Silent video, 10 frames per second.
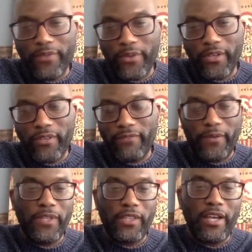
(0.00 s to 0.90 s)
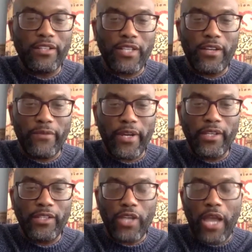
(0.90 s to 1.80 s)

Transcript: 30, $50,000 range.